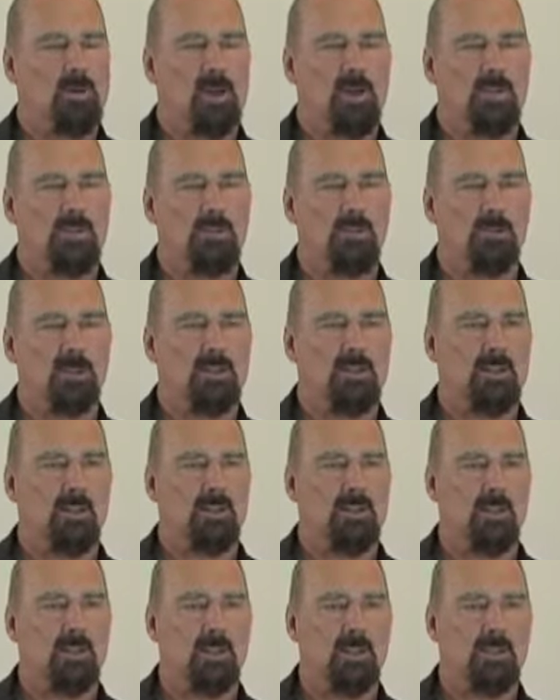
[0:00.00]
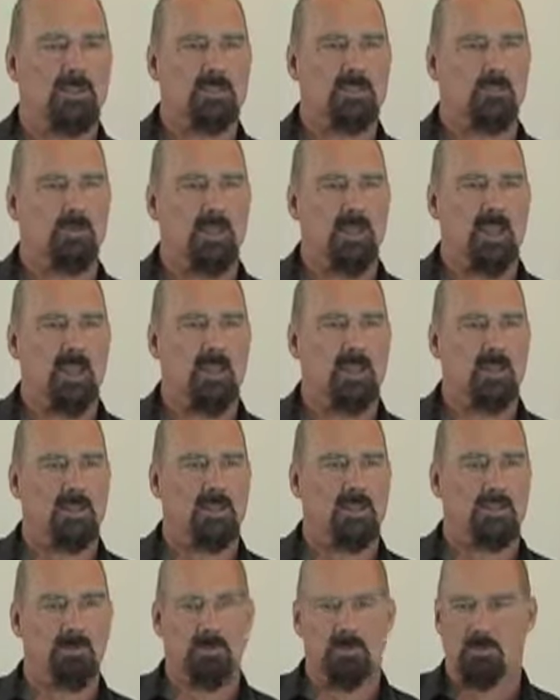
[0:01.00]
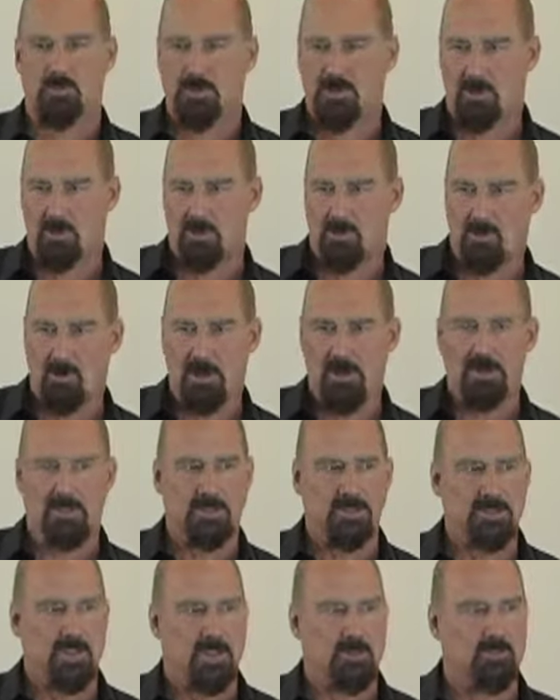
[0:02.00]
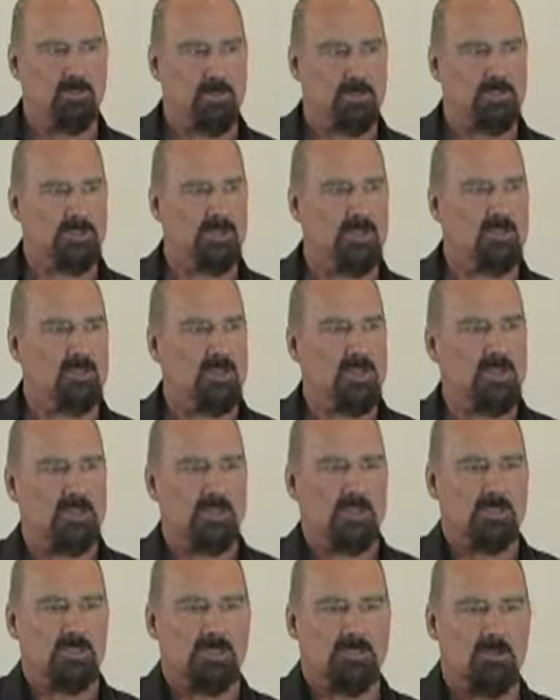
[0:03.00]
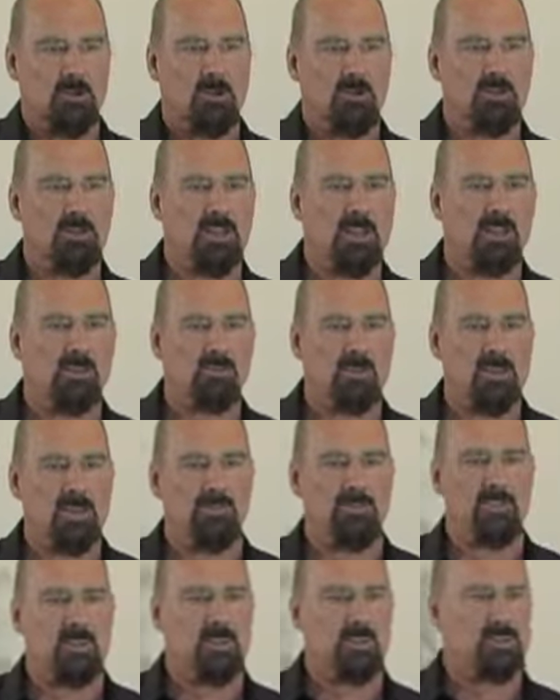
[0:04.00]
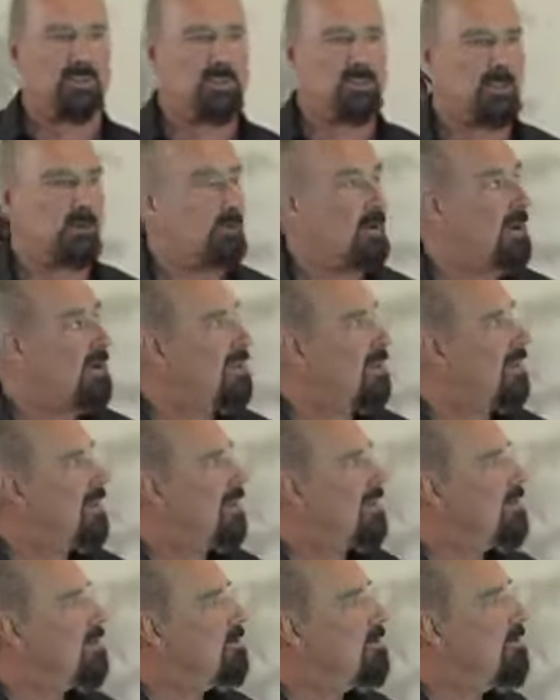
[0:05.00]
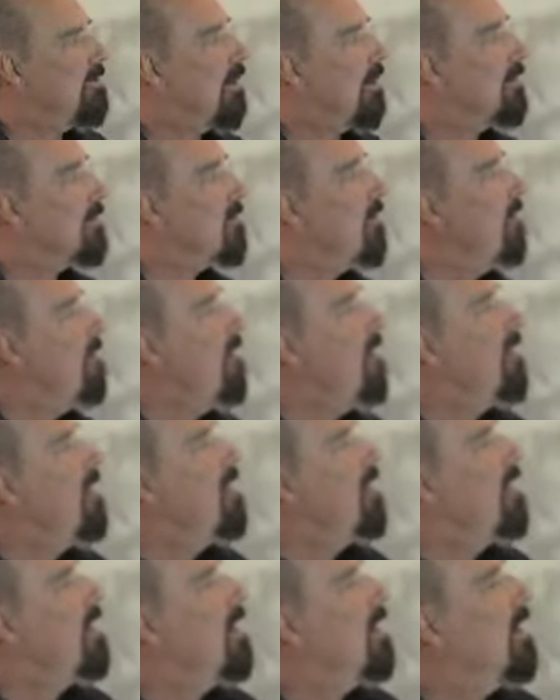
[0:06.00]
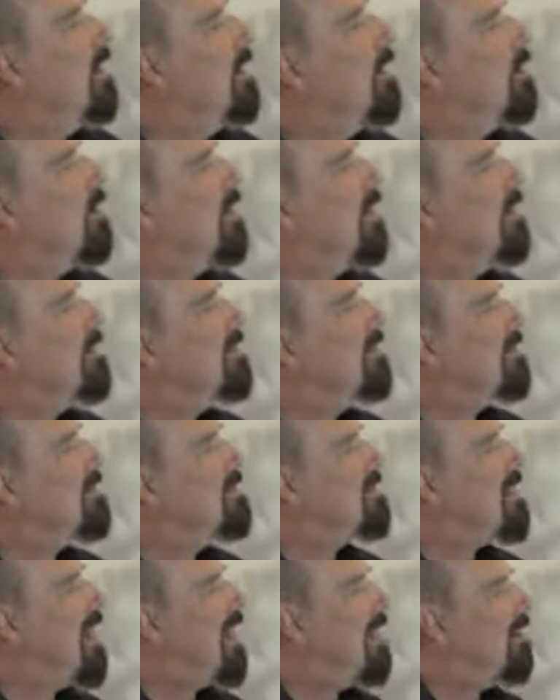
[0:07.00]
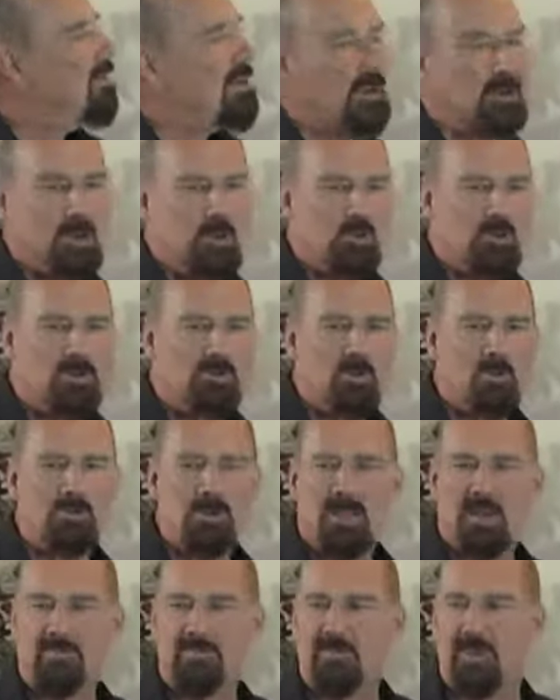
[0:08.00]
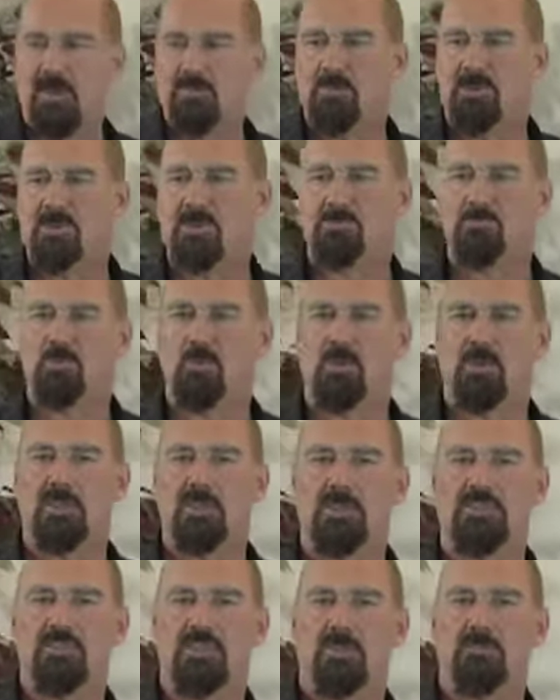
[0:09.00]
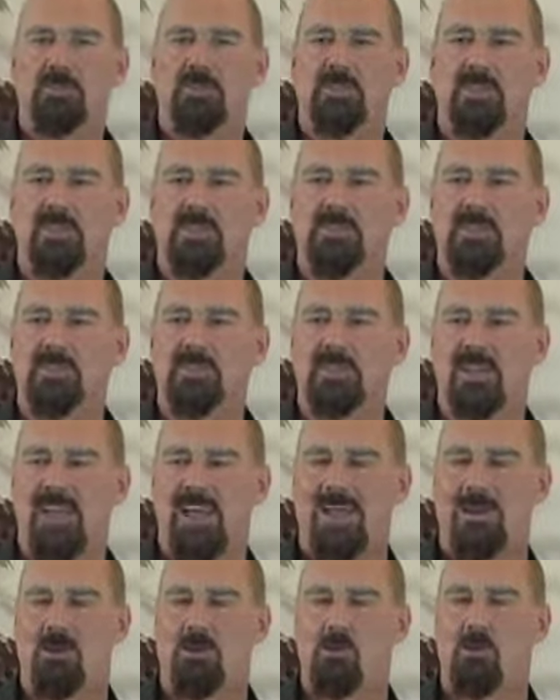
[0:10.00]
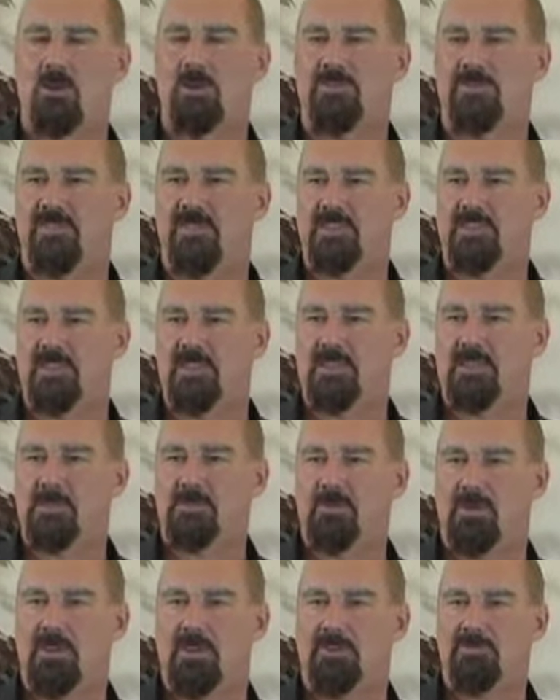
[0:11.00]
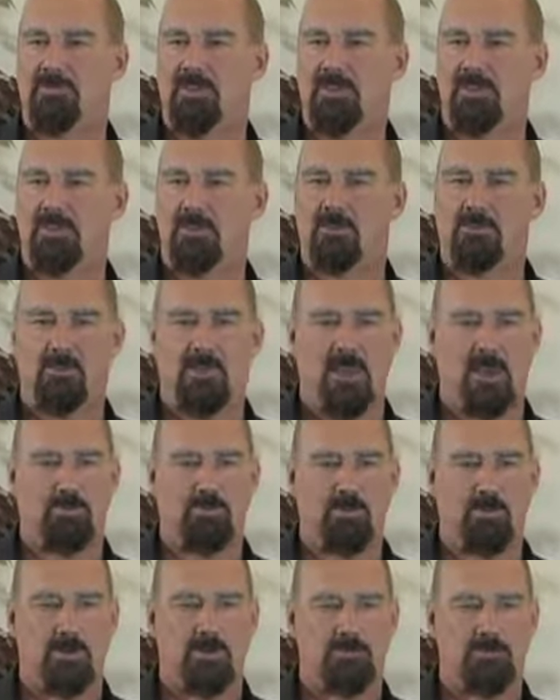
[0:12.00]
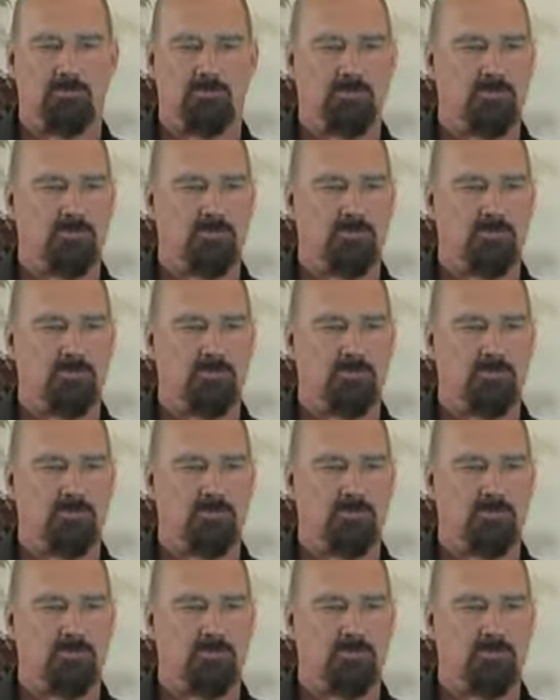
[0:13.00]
minds, Oriental thinking is a bit alien to us, we're not quite the same. Certainly there's a strong degree of this in the way that they do things. Uh, in the Tao, now anyone remember that famous book in the seventies, The Tao of Physics by Fritjof Capra?